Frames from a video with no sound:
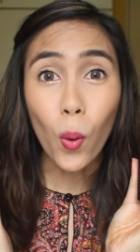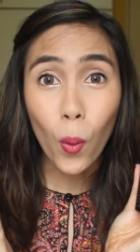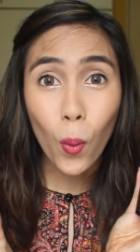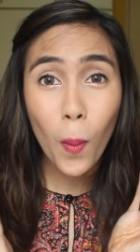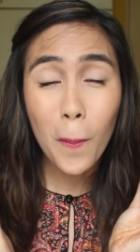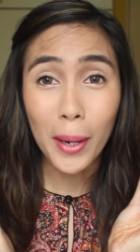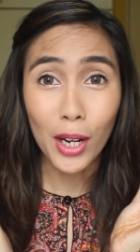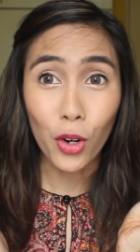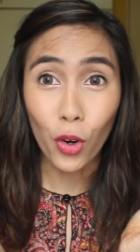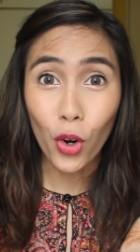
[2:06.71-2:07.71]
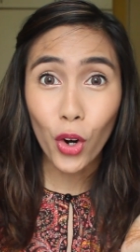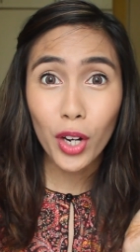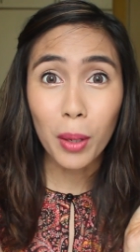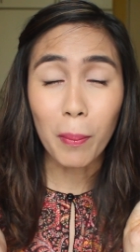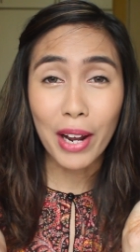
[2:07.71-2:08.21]
oh my
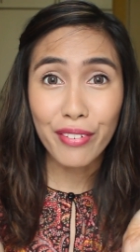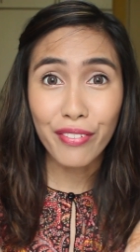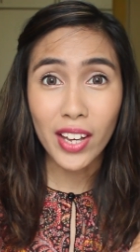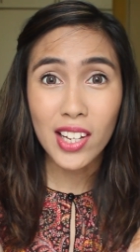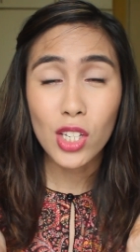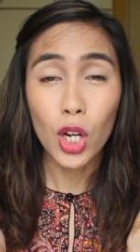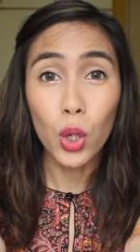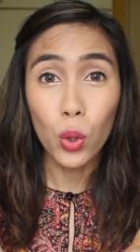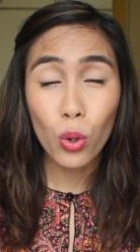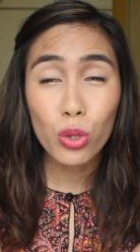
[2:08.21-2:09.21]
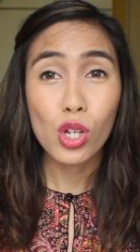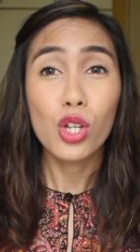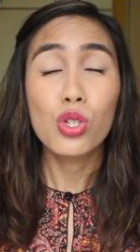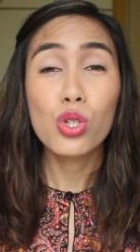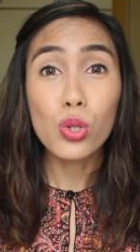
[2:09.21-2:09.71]
god my face looks
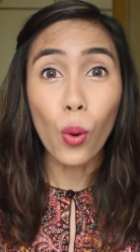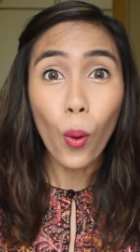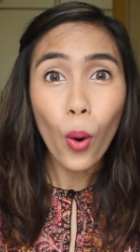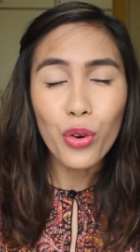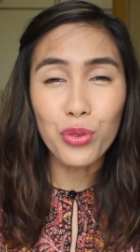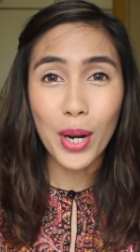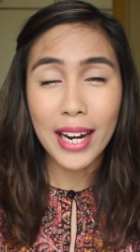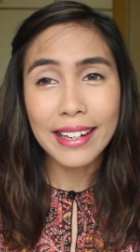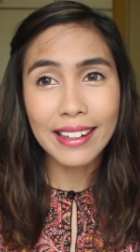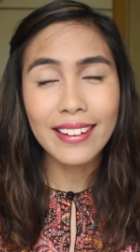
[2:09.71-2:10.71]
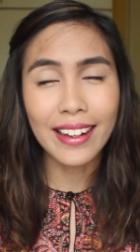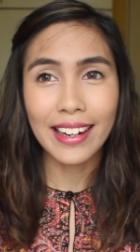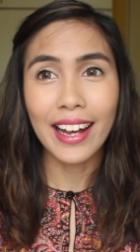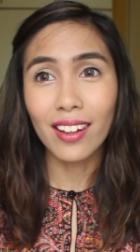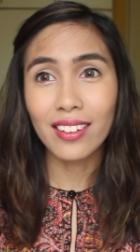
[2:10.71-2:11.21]
so radiant
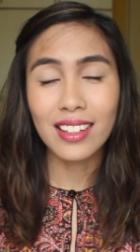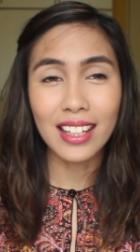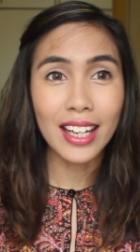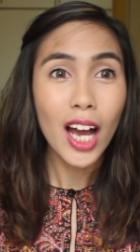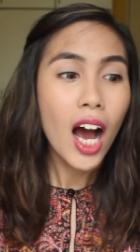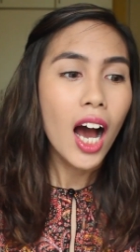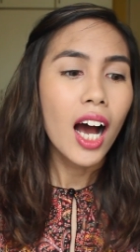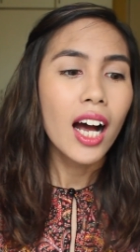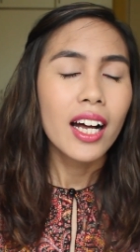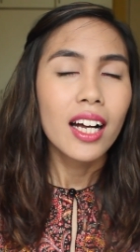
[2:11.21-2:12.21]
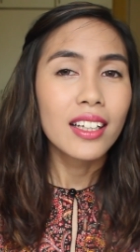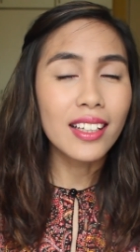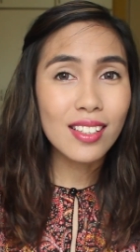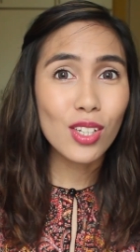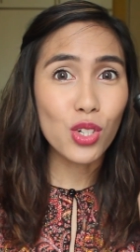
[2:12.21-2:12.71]
and healthy
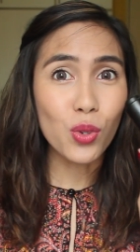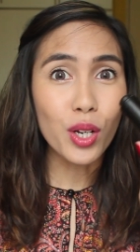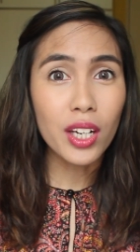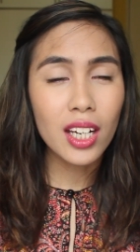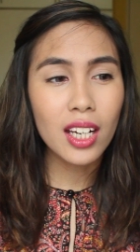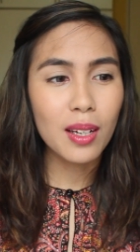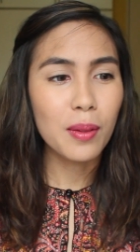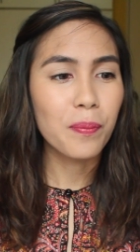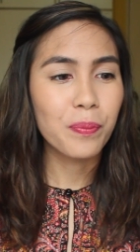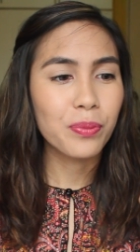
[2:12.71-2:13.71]
this is really